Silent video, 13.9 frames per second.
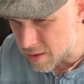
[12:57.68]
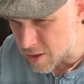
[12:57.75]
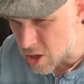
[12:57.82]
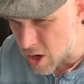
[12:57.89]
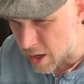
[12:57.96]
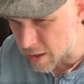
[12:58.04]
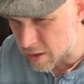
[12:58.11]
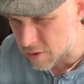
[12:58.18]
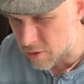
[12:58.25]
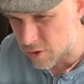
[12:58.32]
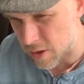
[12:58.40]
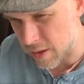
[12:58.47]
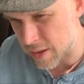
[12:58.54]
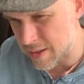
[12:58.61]
not
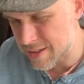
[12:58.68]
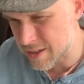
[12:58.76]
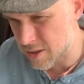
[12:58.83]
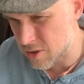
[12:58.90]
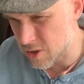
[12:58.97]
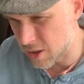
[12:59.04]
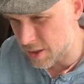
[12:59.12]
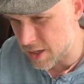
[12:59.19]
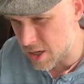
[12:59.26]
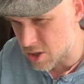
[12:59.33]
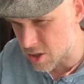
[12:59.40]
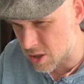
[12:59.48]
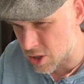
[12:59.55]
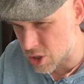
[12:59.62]
it's
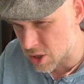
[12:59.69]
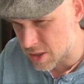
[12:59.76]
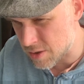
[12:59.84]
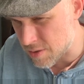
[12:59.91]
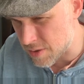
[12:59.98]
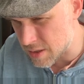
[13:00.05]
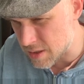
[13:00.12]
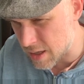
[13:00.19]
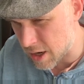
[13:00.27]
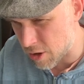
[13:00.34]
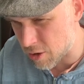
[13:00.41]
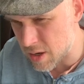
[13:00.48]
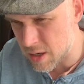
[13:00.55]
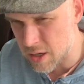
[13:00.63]
consolidation in just this
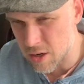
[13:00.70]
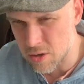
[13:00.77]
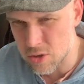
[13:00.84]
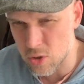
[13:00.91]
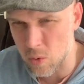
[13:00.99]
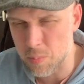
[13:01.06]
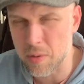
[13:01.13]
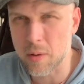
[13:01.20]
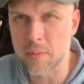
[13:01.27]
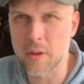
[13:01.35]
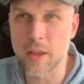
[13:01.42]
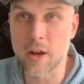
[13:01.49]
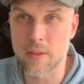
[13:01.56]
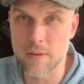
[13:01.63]
area here, so probably
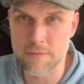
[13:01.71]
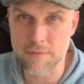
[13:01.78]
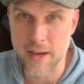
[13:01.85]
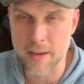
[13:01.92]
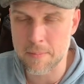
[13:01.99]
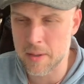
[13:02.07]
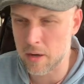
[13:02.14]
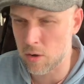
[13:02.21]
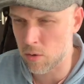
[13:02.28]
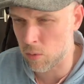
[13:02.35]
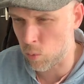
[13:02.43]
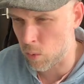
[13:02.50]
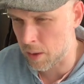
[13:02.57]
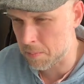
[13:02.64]
like on the 5 minute or
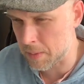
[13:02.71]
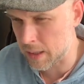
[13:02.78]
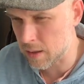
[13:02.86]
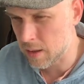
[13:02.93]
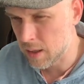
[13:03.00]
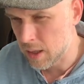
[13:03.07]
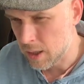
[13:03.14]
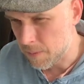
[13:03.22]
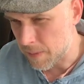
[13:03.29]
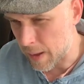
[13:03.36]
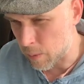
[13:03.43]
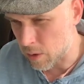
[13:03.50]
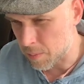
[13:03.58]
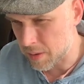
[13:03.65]
the 1 minute,
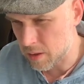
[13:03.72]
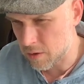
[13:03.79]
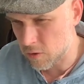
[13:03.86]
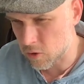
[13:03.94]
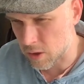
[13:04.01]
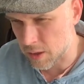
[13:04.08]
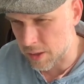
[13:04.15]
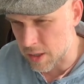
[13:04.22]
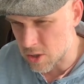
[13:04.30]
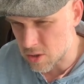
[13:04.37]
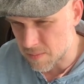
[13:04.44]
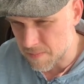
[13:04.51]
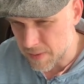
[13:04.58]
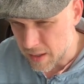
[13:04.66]
that would have been consolidation.